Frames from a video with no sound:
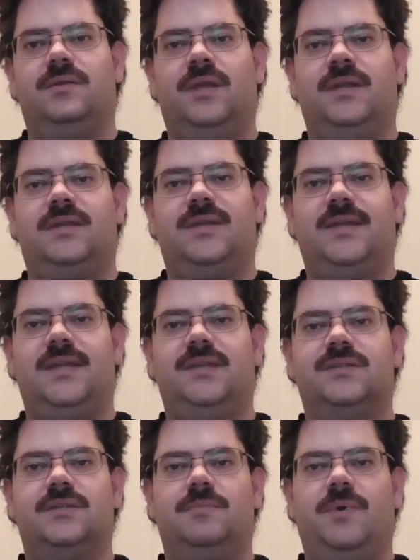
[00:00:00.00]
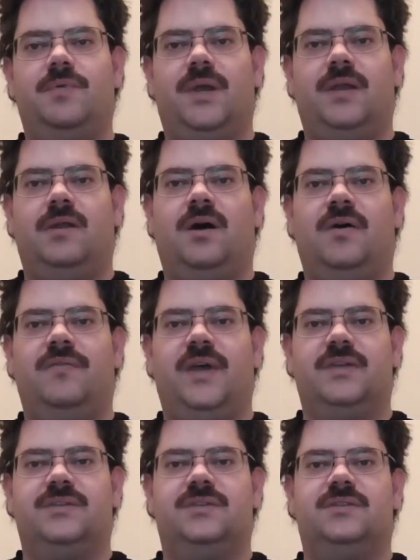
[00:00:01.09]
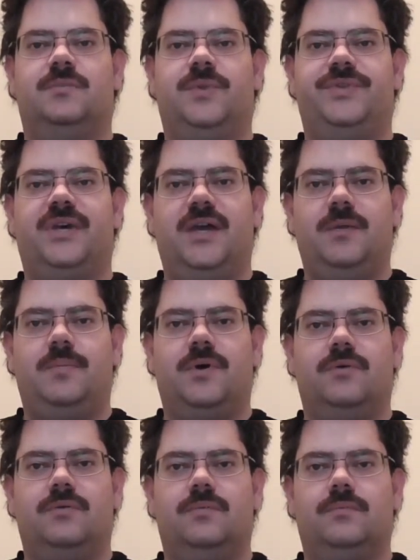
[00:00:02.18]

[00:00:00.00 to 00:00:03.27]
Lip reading: It can easily be written off as a simple typo.